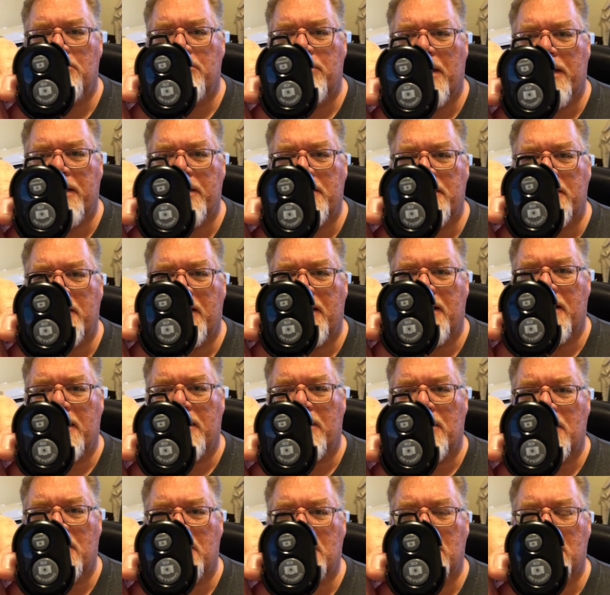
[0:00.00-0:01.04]
button and
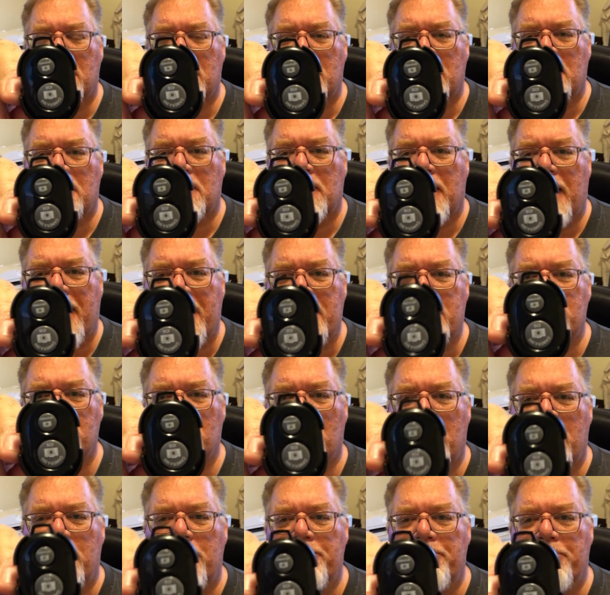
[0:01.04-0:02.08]
an
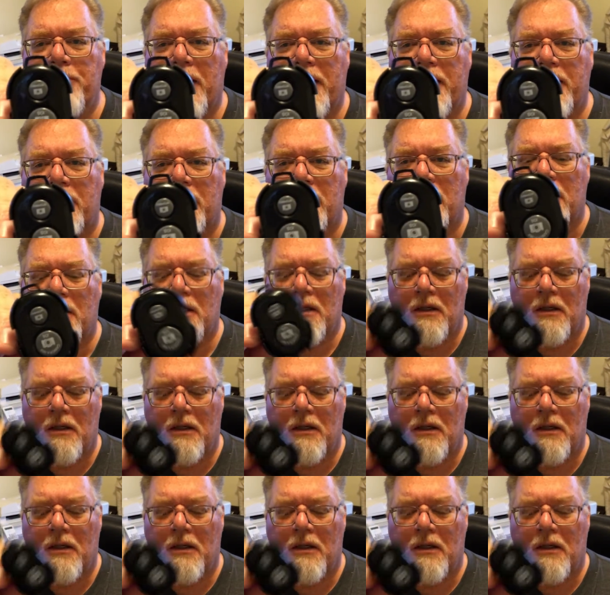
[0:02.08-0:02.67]
Android button.